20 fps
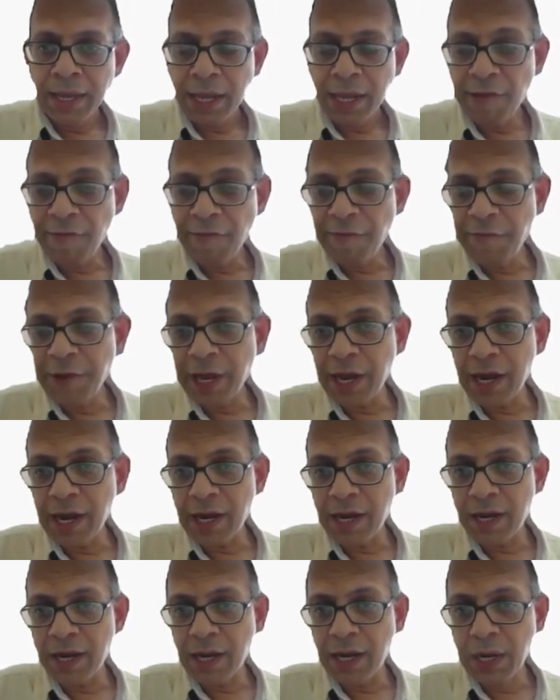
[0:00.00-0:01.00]
if we
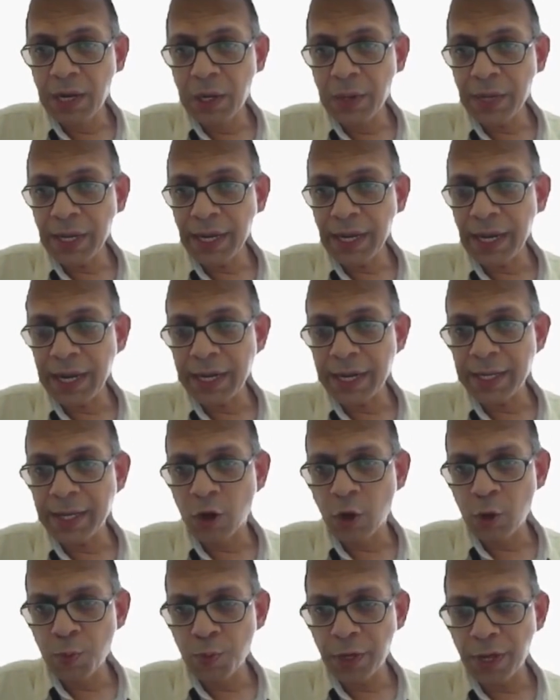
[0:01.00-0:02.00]
are looking at the
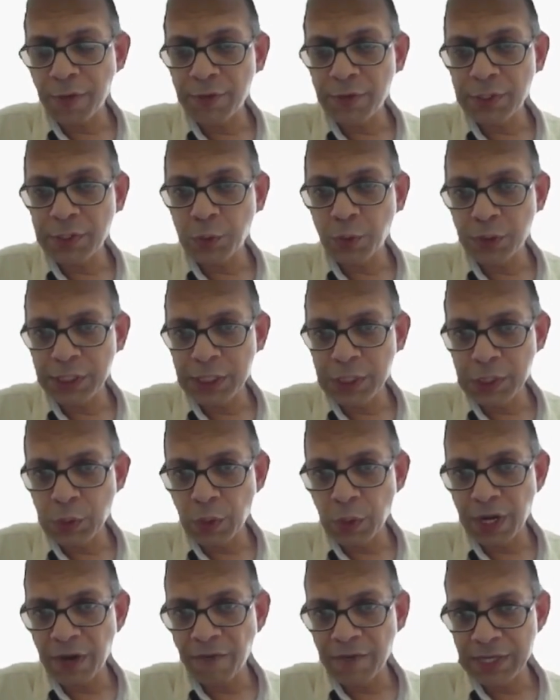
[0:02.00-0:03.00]
output of the source
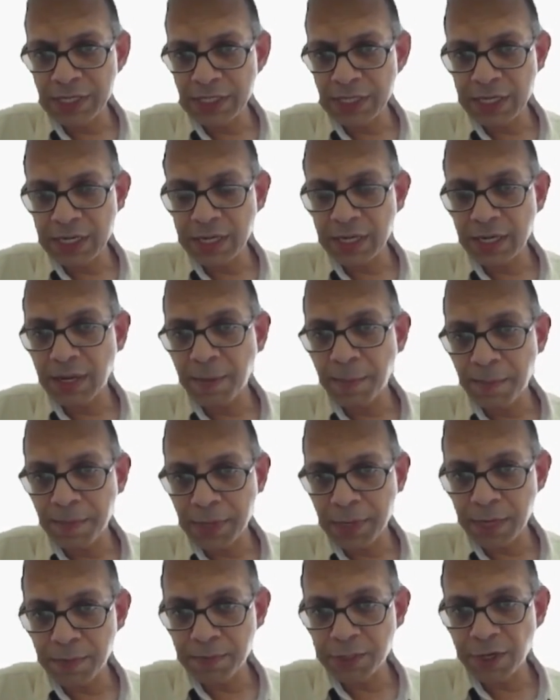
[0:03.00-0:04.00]
encoder, which is in
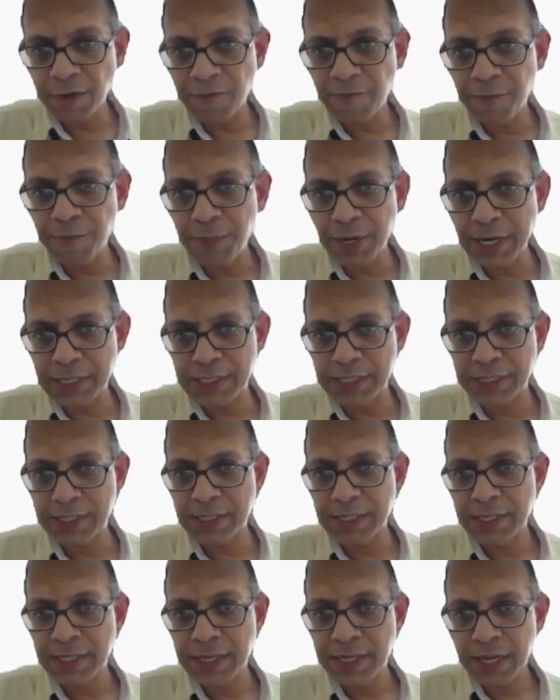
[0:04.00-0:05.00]
terms of
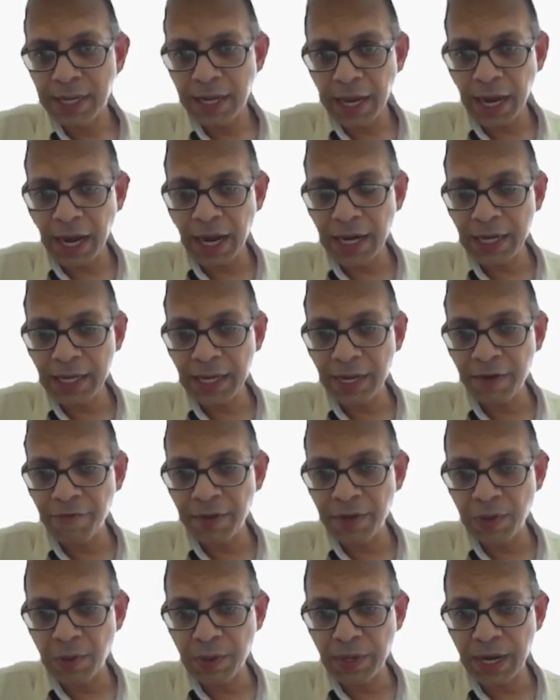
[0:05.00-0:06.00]
bits, and then
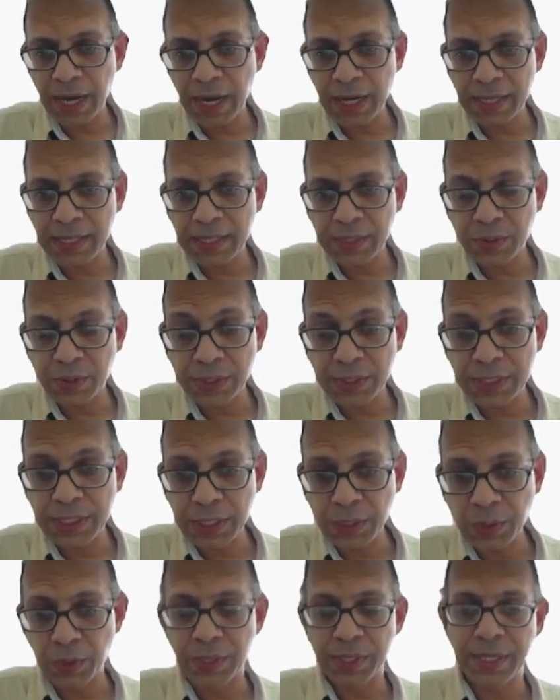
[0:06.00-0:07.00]
we look at the source
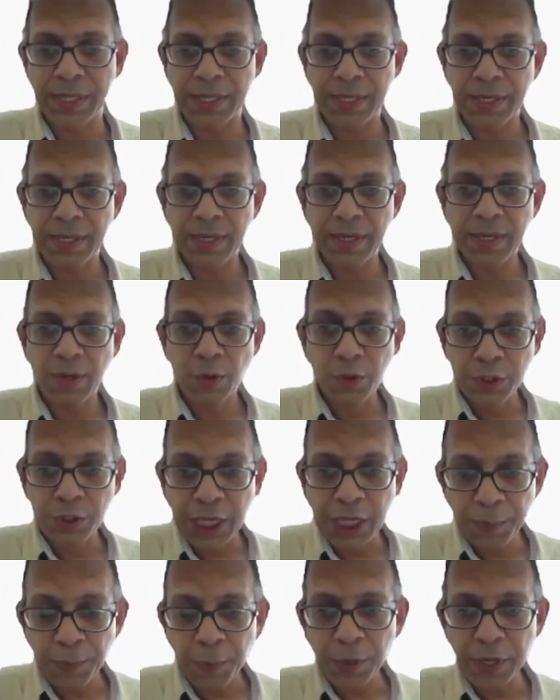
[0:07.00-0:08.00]
decoder,
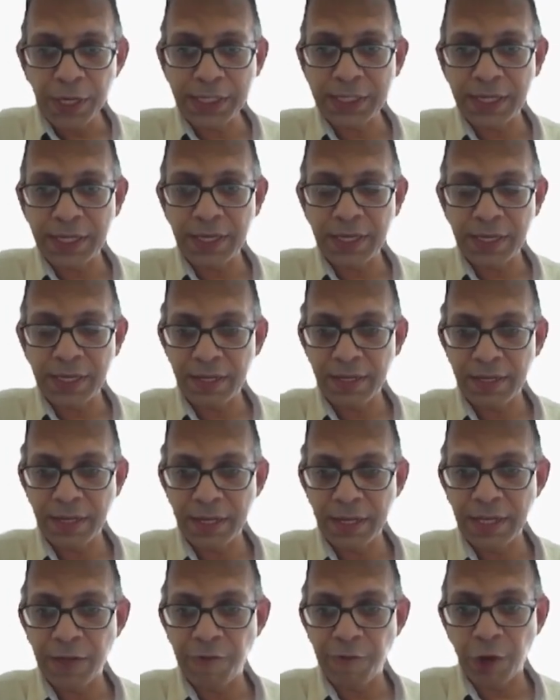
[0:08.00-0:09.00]
whose input is it
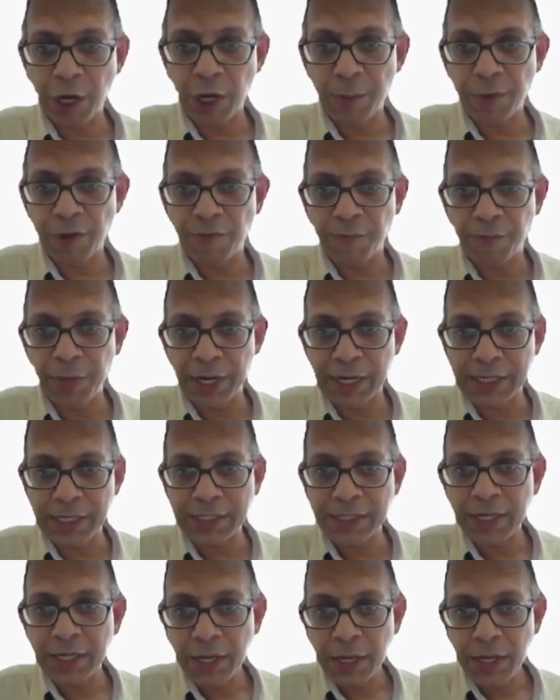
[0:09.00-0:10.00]
in the form of
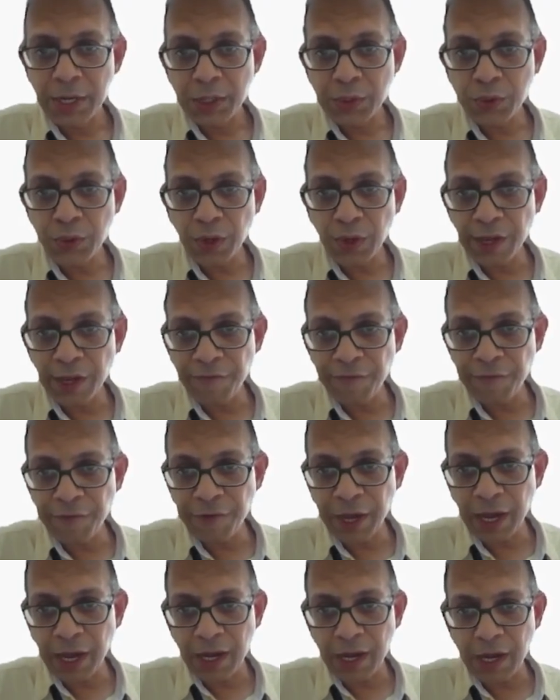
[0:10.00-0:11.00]
bits. So if
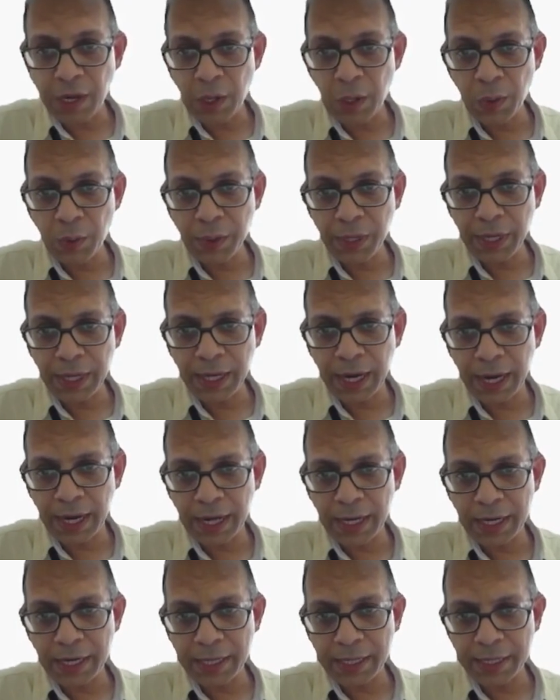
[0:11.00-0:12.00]
we are looking
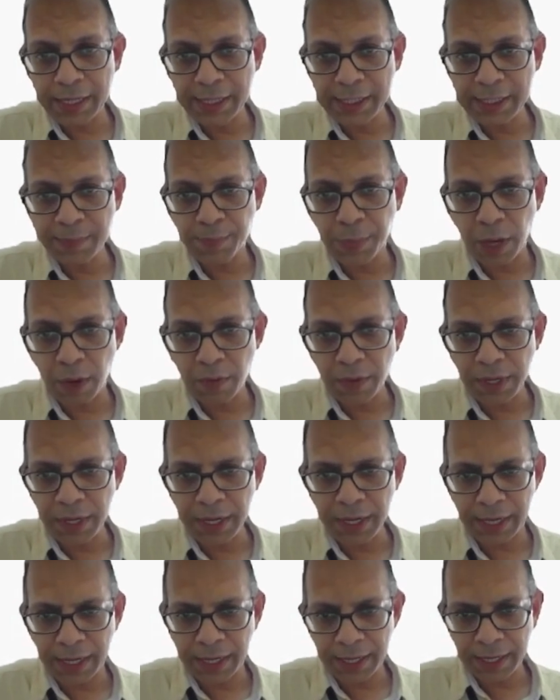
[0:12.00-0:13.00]
at this
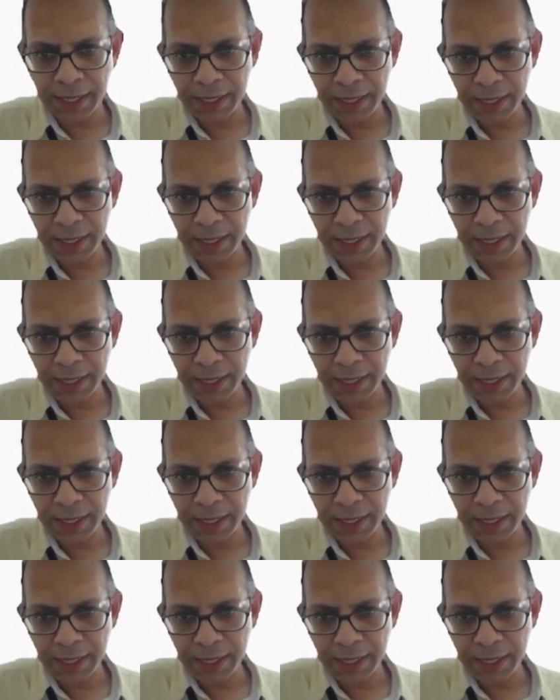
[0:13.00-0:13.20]
boundary,